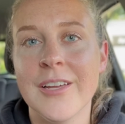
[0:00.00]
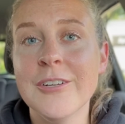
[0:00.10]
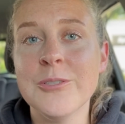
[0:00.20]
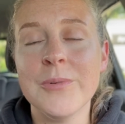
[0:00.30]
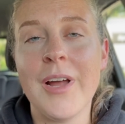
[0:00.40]

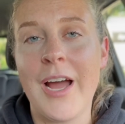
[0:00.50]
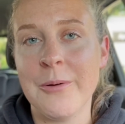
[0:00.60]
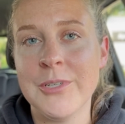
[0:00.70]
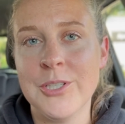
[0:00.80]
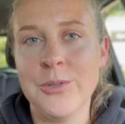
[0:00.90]
Here's what I
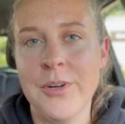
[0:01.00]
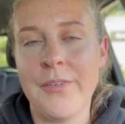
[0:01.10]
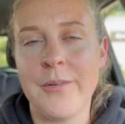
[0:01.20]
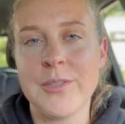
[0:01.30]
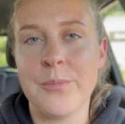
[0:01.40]
would do if
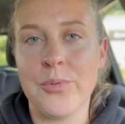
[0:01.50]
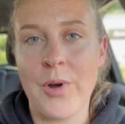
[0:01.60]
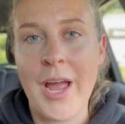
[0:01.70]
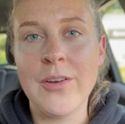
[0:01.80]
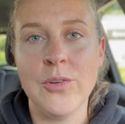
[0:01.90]
I was a
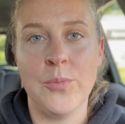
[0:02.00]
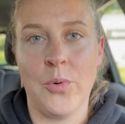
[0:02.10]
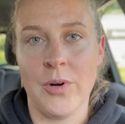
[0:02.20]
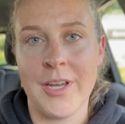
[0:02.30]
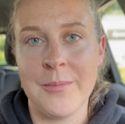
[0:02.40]
brand new
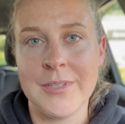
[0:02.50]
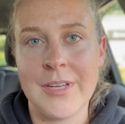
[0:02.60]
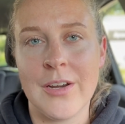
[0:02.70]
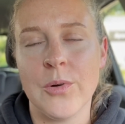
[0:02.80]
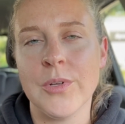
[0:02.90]
board game
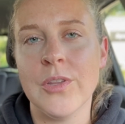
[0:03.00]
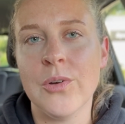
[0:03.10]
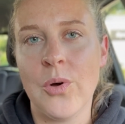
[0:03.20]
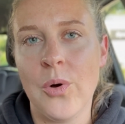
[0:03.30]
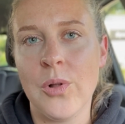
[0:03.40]
designer with the
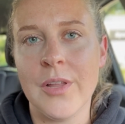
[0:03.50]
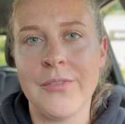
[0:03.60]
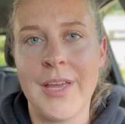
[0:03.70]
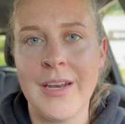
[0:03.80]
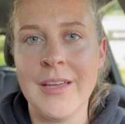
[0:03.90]
goal
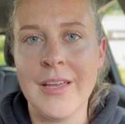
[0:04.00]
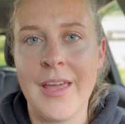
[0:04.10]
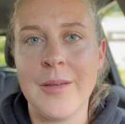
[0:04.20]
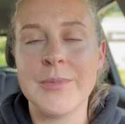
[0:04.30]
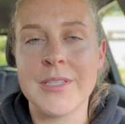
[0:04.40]
of getting a
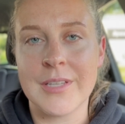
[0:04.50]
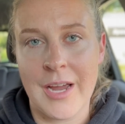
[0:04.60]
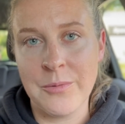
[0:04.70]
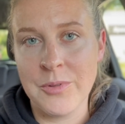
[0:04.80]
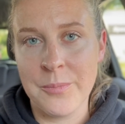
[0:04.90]
game
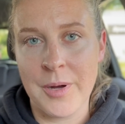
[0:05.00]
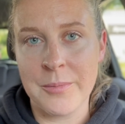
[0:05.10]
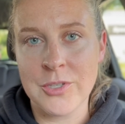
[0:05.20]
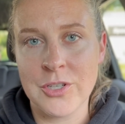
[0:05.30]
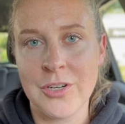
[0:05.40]
signed with a
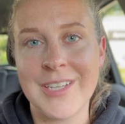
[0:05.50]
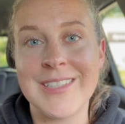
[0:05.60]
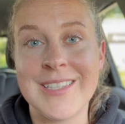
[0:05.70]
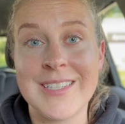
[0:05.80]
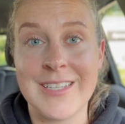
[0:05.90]
publisher in
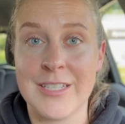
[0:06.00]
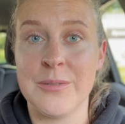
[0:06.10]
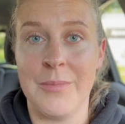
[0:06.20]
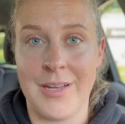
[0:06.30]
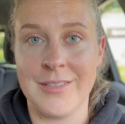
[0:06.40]

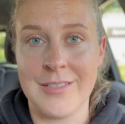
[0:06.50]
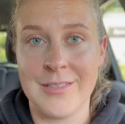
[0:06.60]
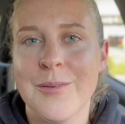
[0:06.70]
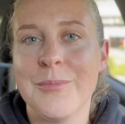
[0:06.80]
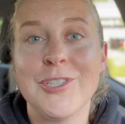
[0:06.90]
6
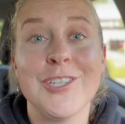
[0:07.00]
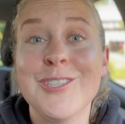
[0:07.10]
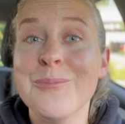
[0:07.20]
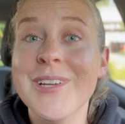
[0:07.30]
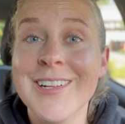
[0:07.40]
months. But just
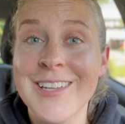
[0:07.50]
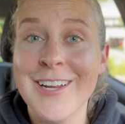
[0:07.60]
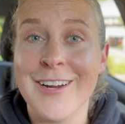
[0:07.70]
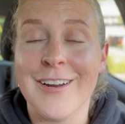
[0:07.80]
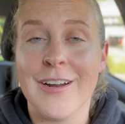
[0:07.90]
to be
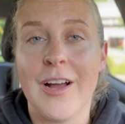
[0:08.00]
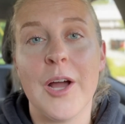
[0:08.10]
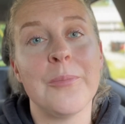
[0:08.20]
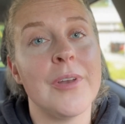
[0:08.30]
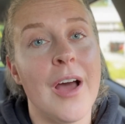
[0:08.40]
clear,
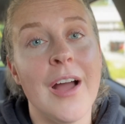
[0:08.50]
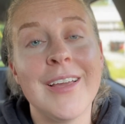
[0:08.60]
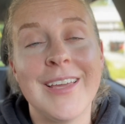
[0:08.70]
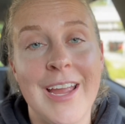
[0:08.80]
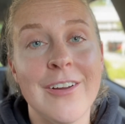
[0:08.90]
I'm
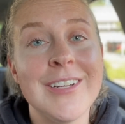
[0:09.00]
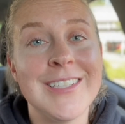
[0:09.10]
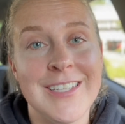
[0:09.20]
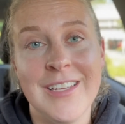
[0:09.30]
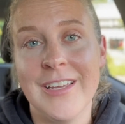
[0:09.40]
not
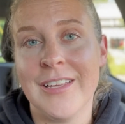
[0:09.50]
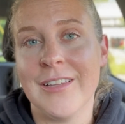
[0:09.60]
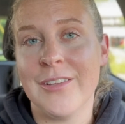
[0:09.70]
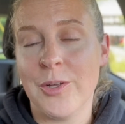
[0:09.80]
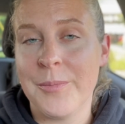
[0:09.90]
guaranteeing
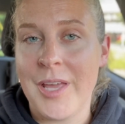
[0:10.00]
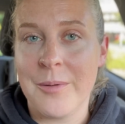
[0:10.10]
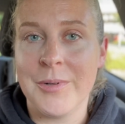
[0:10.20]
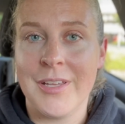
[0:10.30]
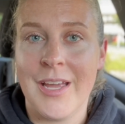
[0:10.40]
that you'll be
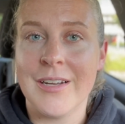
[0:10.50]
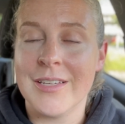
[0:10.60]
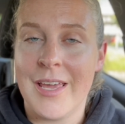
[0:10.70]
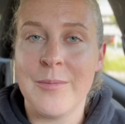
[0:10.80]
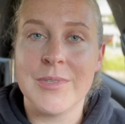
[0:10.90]
able to get
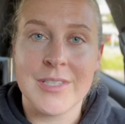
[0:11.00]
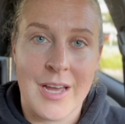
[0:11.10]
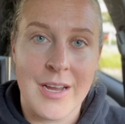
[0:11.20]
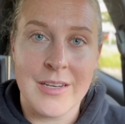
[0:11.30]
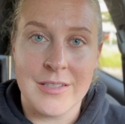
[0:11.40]
a game
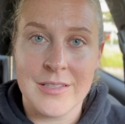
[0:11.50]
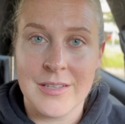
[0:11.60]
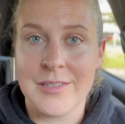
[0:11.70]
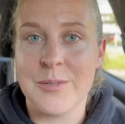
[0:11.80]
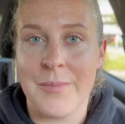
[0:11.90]
signed in
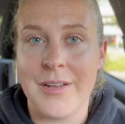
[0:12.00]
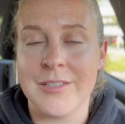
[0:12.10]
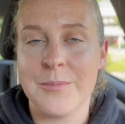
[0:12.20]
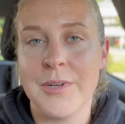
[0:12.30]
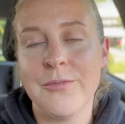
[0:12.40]
6
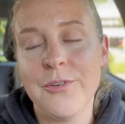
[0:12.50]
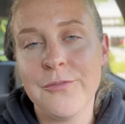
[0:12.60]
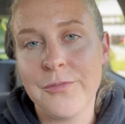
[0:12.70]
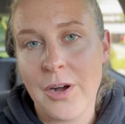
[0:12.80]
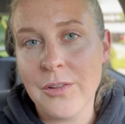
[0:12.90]
months, but if you
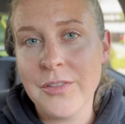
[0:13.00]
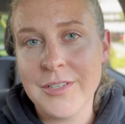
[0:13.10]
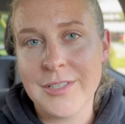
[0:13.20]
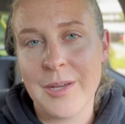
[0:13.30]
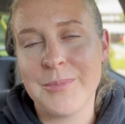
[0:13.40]
follow the
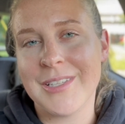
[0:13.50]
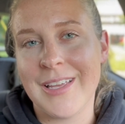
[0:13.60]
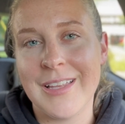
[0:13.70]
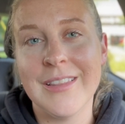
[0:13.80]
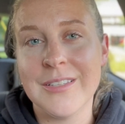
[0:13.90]
steps
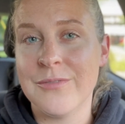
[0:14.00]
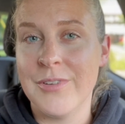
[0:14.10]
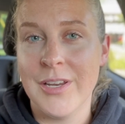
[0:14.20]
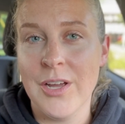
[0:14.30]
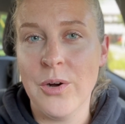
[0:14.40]
in this
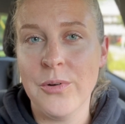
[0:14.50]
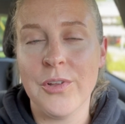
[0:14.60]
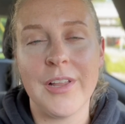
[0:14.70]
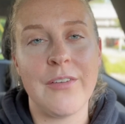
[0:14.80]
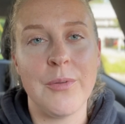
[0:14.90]
video,
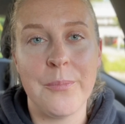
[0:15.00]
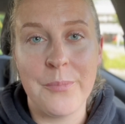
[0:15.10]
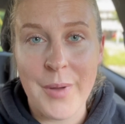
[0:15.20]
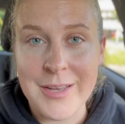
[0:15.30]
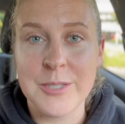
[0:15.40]
you'll have the
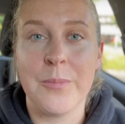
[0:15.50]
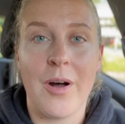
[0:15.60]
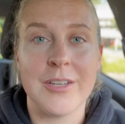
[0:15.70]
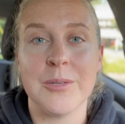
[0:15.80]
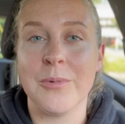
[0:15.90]
best
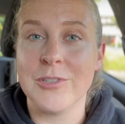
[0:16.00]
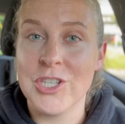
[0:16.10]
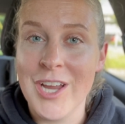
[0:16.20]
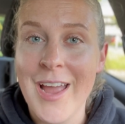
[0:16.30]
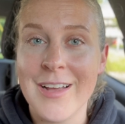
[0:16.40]
possible
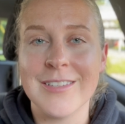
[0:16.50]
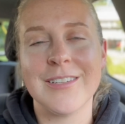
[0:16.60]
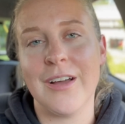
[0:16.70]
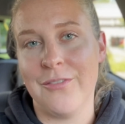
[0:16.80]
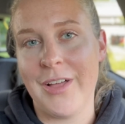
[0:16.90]

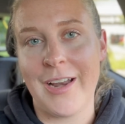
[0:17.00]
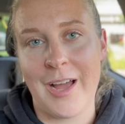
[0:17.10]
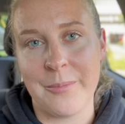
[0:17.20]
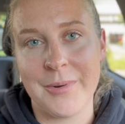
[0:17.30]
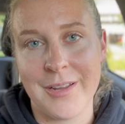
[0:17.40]
chance of that
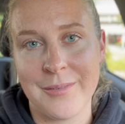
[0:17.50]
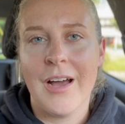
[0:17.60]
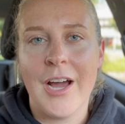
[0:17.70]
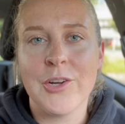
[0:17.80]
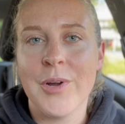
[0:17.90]
happening.
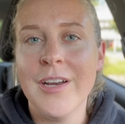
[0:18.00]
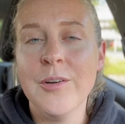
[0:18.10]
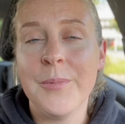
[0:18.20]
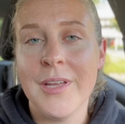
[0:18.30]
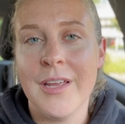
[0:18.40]
I
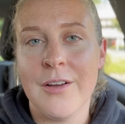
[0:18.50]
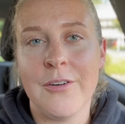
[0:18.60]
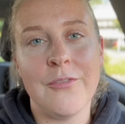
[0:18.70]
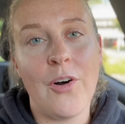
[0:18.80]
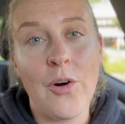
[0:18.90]
created a PDF
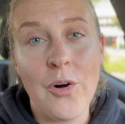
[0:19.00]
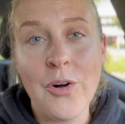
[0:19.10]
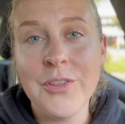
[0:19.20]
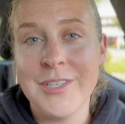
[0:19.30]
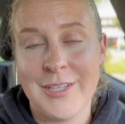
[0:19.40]
of
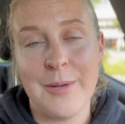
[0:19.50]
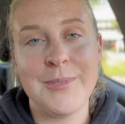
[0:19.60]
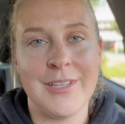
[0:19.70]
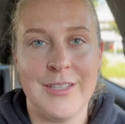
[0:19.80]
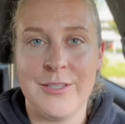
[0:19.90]
all the
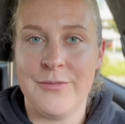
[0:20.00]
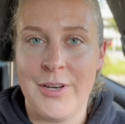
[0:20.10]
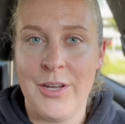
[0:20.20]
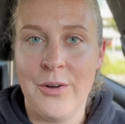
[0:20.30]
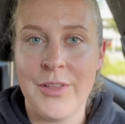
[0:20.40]
steps in this
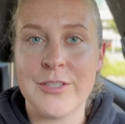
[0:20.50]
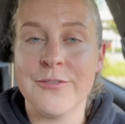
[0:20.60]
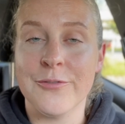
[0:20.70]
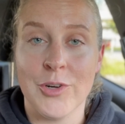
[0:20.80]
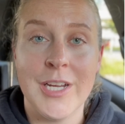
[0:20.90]
video that's
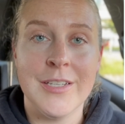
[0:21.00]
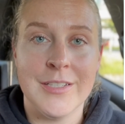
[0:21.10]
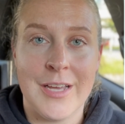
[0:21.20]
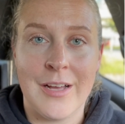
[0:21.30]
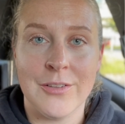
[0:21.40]
free to
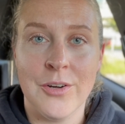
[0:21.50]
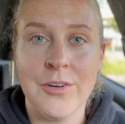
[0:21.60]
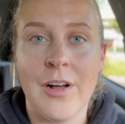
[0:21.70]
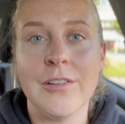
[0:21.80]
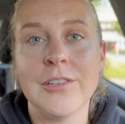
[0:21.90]
download.
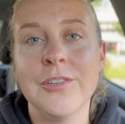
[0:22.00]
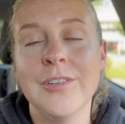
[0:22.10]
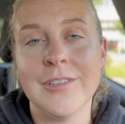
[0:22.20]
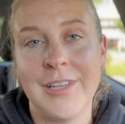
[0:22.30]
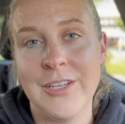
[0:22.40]
I'll include
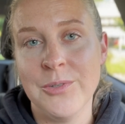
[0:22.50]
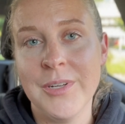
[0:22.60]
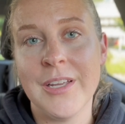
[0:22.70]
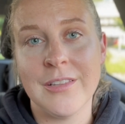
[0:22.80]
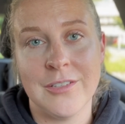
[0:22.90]
a link to
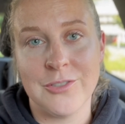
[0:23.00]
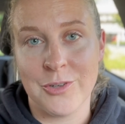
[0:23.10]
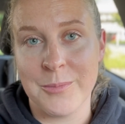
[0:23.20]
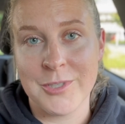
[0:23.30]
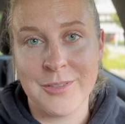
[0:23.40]
it in the
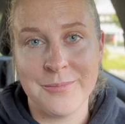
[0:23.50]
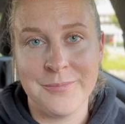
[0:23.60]
description.